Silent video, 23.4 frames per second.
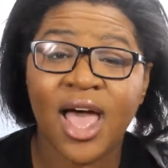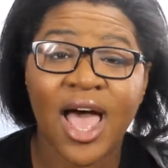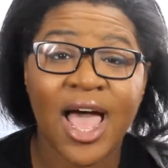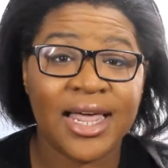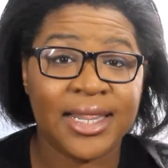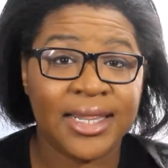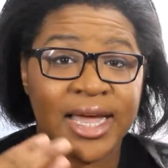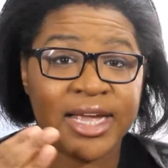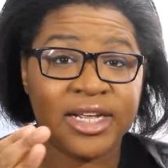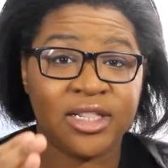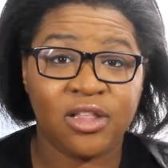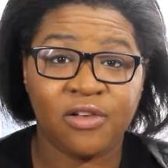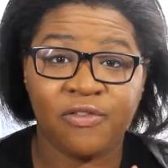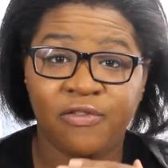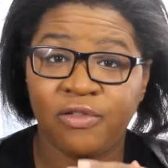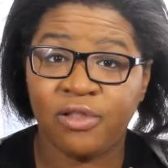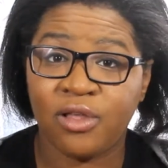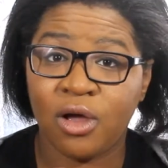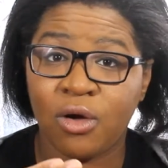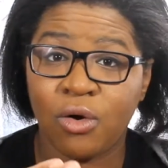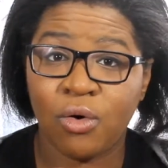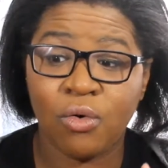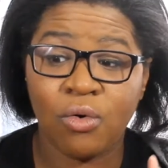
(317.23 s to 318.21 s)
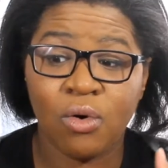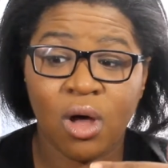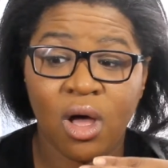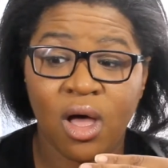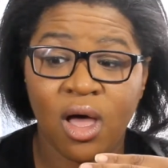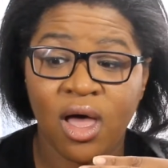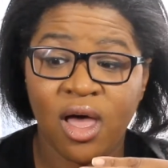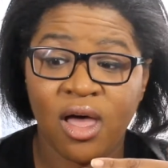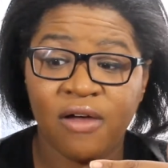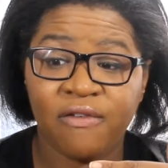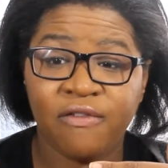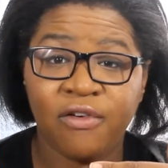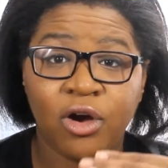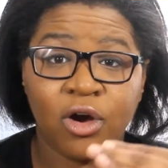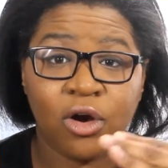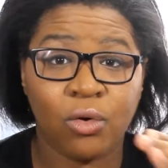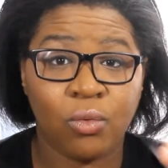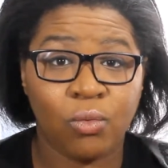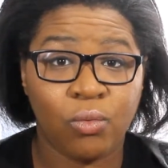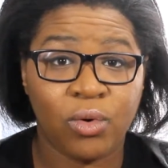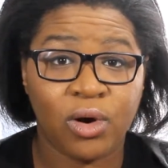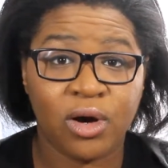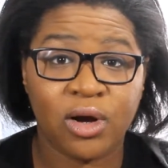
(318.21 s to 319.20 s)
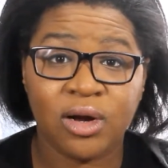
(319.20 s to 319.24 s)
I like the flow of
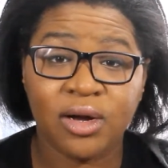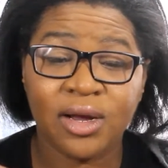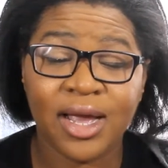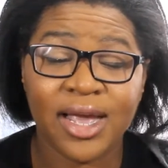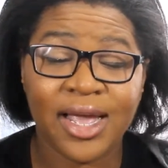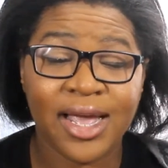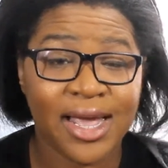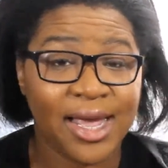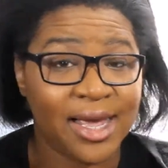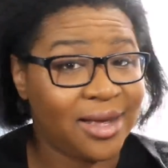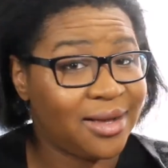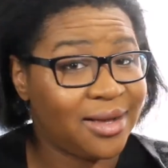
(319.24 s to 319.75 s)
her work.